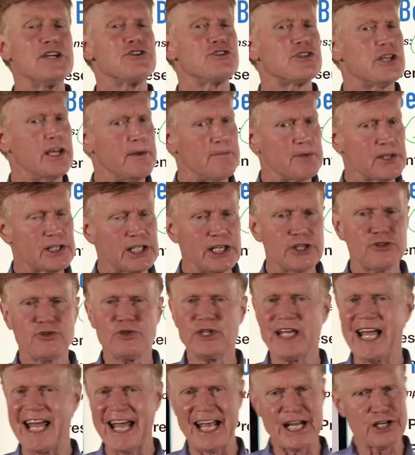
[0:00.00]
typically through
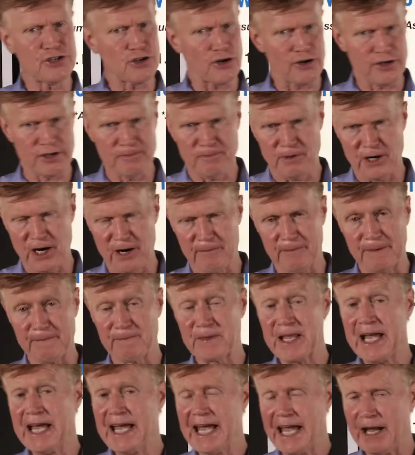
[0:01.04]
the H R department.
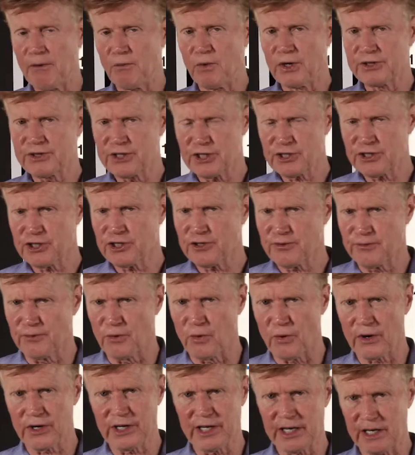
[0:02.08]
And what this is
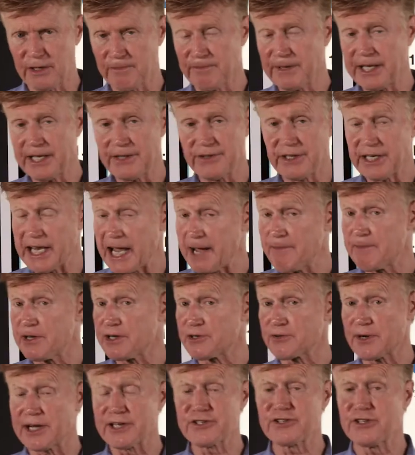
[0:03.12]
for, it'll be the name and
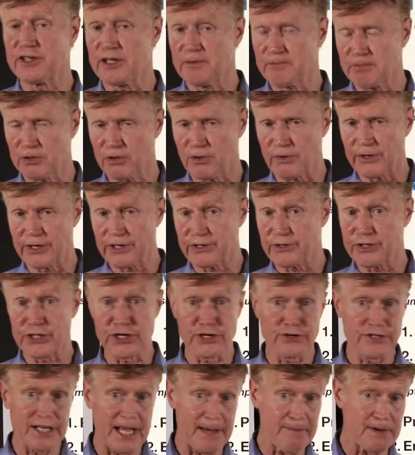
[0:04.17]
address of the employer,
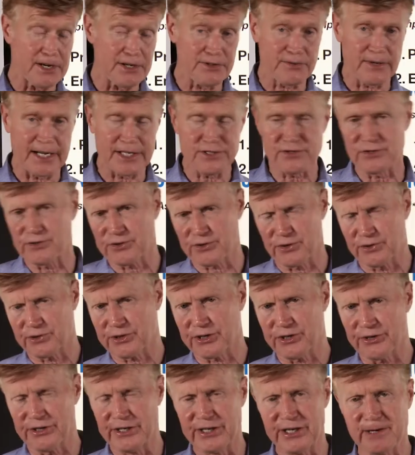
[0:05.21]
your name and address and Social
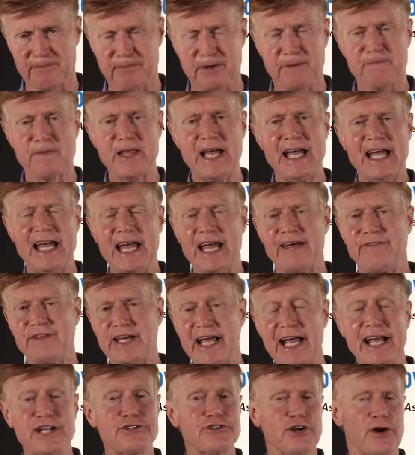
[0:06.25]
Security number, and the
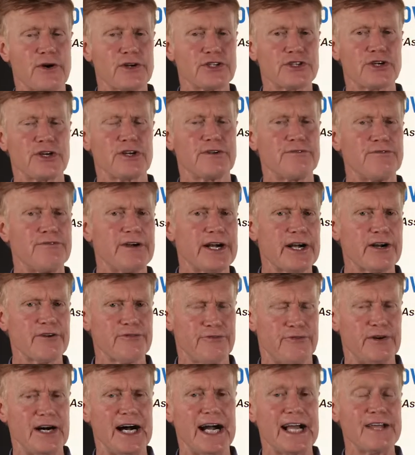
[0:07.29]
H R is going to
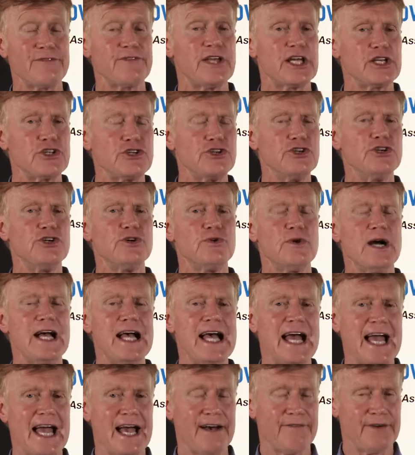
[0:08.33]
verify that you
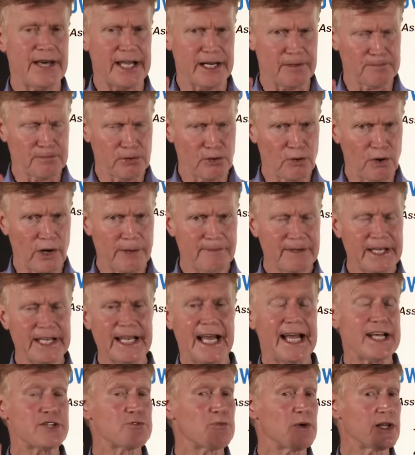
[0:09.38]
have had employment
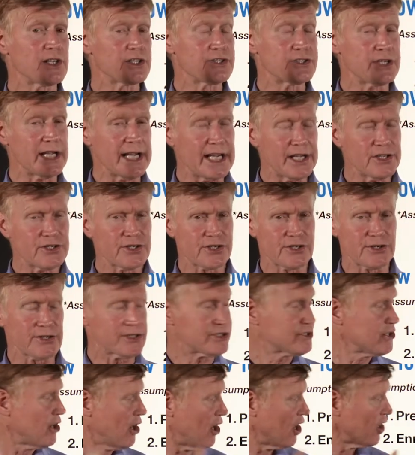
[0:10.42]
as well as
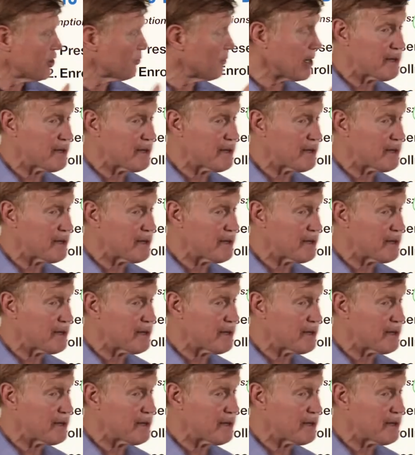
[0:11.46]
insurance all the